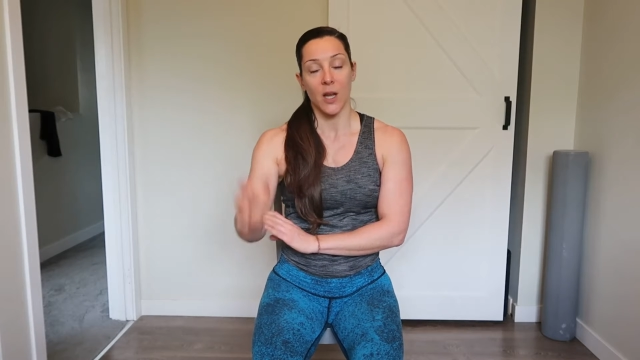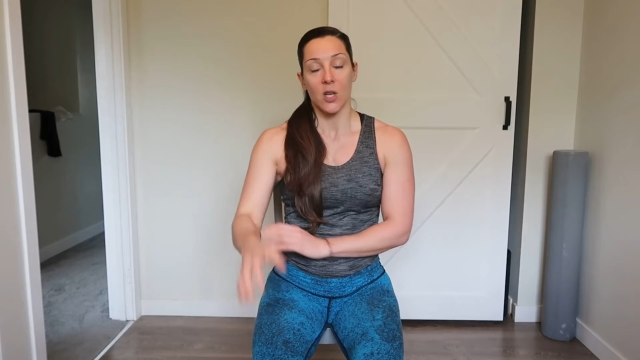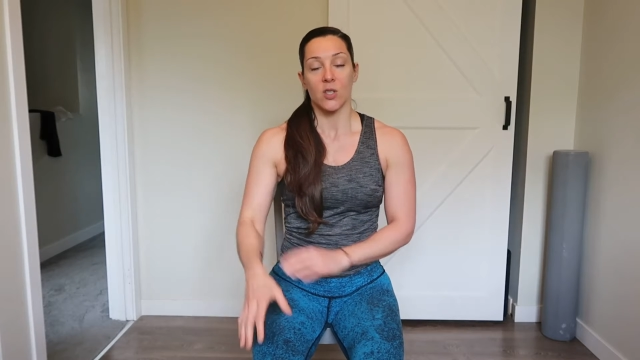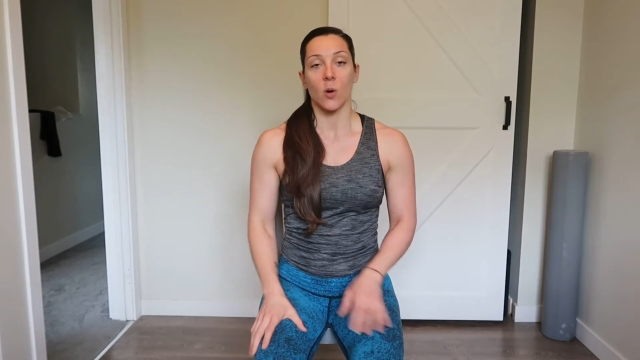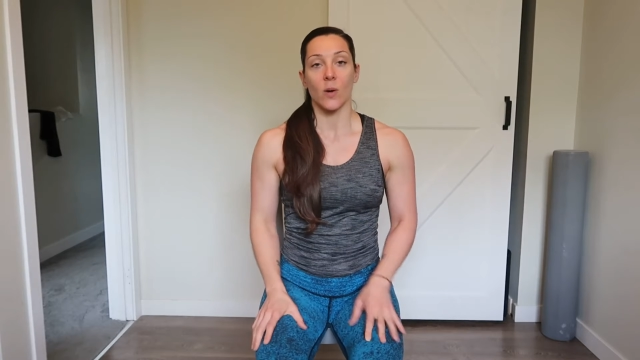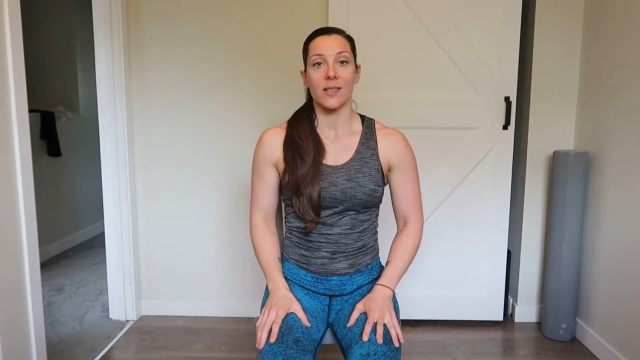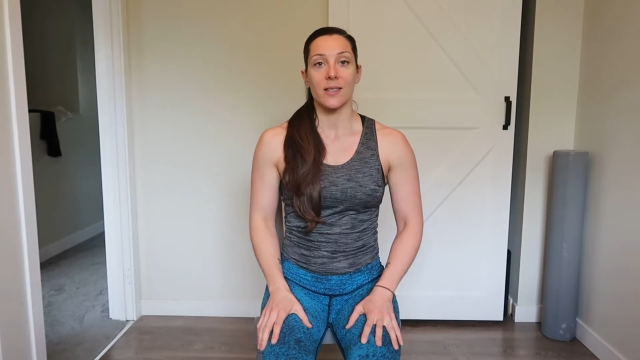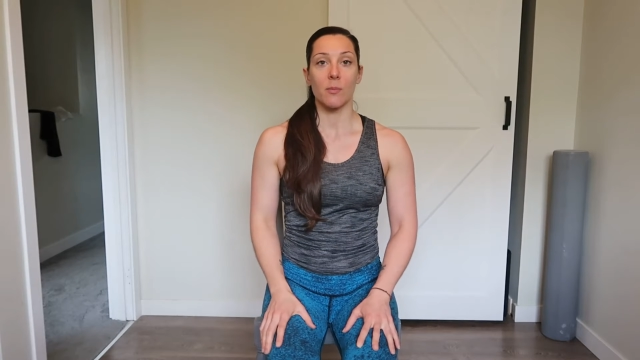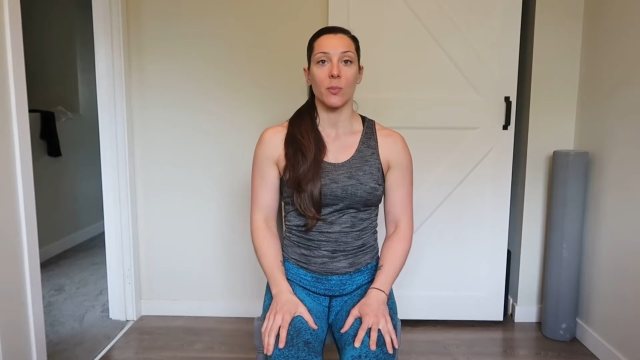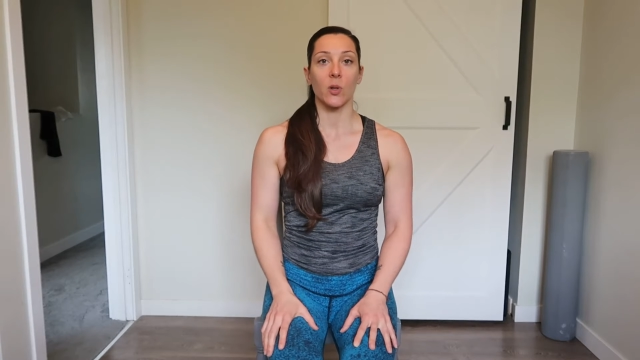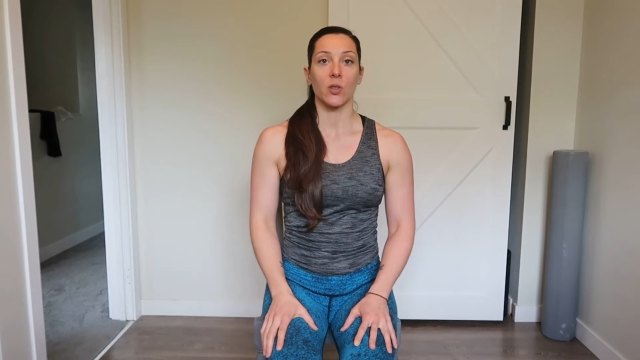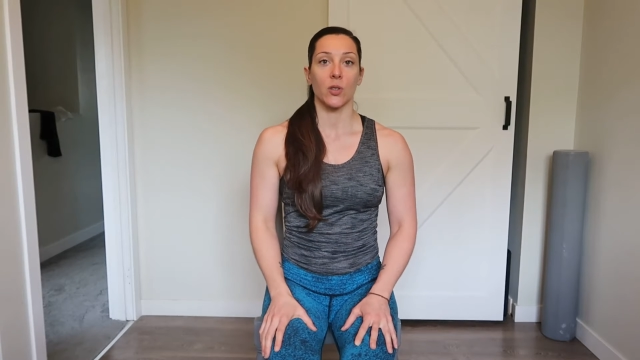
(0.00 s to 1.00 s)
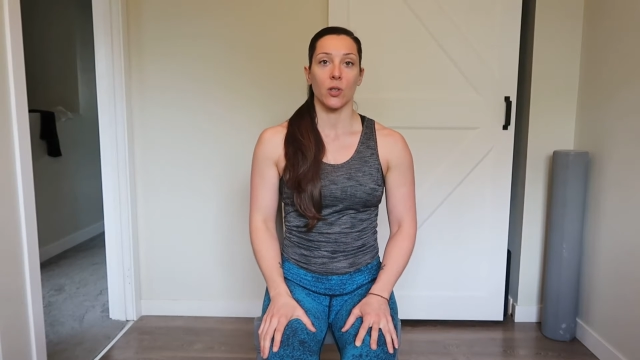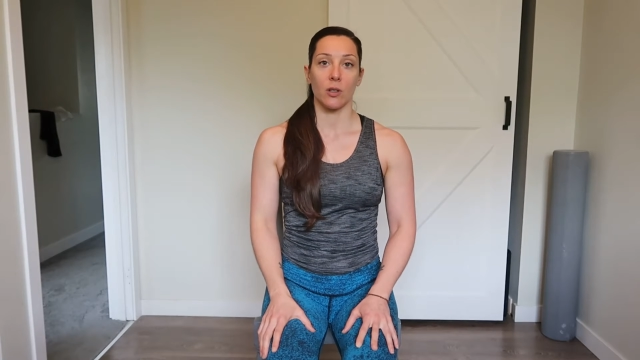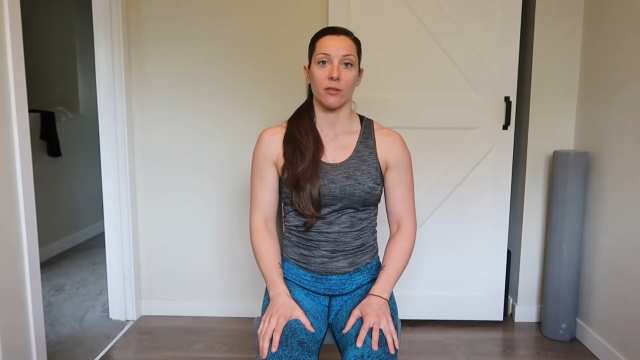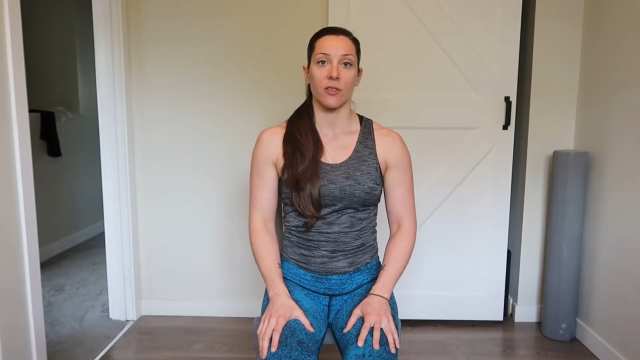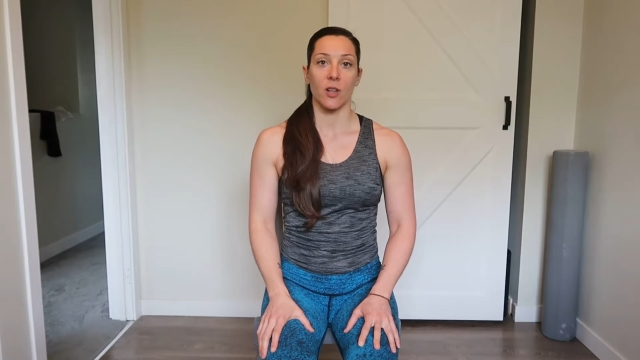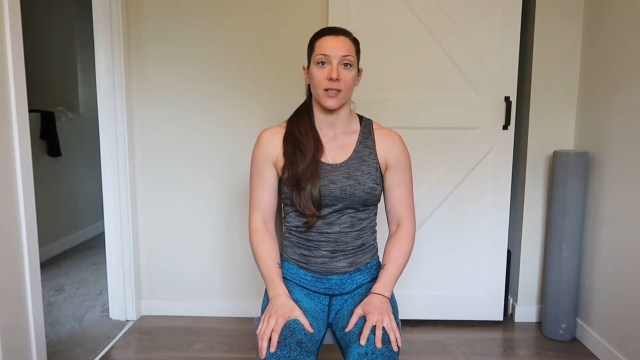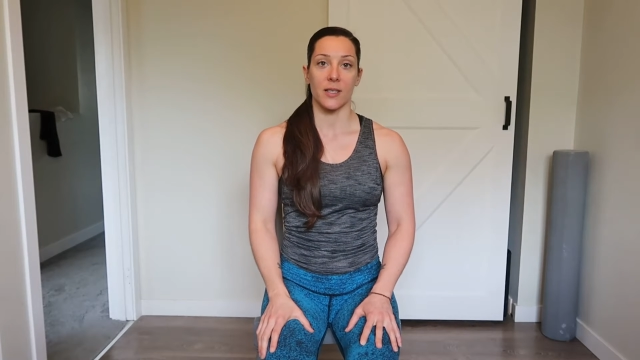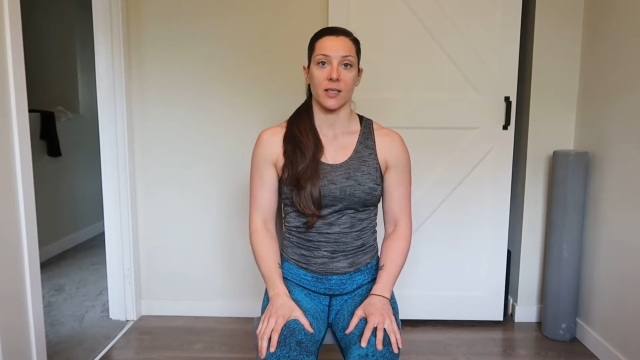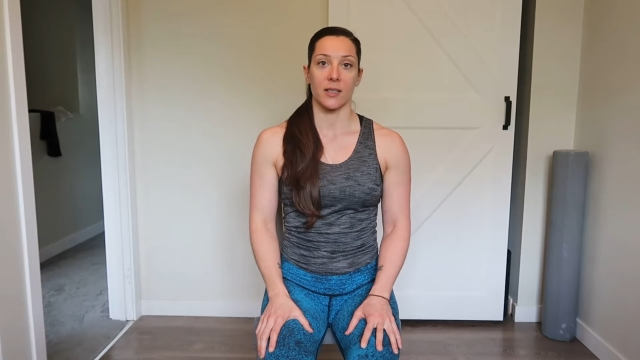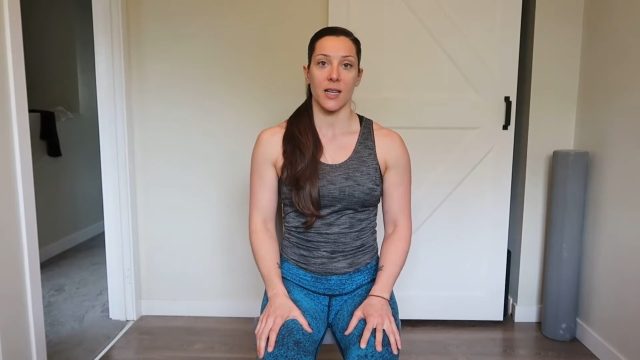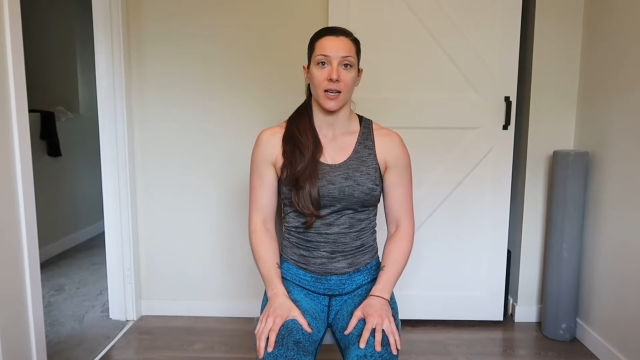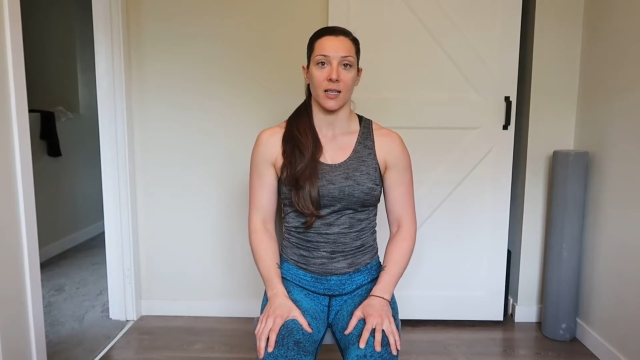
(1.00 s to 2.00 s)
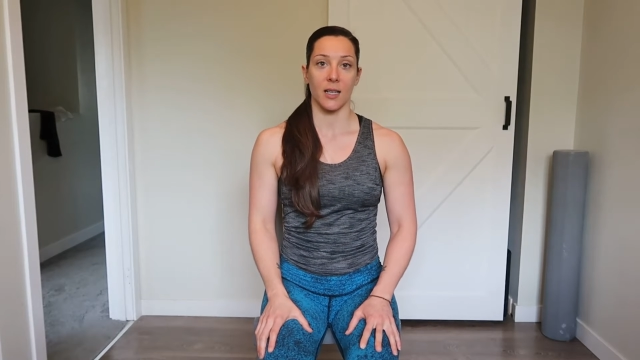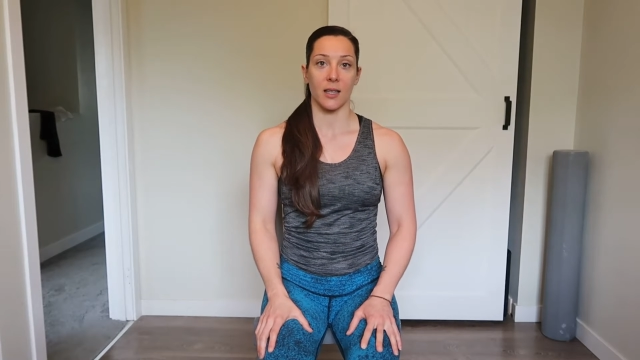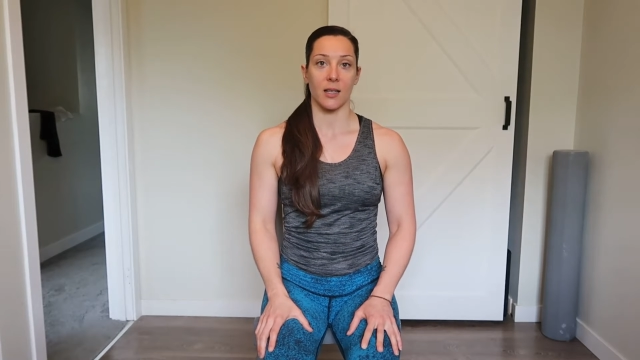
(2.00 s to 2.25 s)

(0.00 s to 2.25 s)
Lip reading: So a simple nerve flossing technique